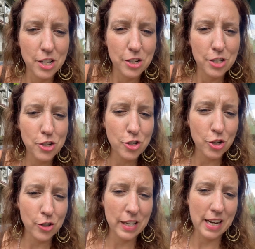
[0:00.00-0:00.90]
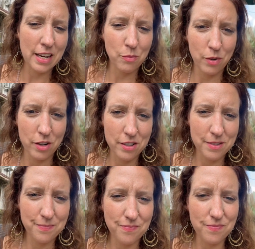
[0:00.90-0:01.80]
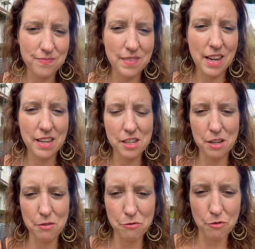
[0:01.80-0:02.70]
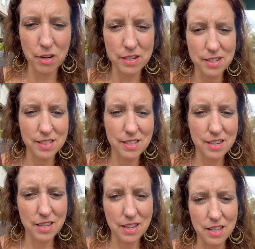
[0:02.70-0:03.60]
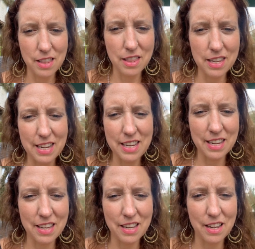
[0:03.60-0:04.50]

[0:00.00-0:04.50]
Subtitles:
to journey inward and confront the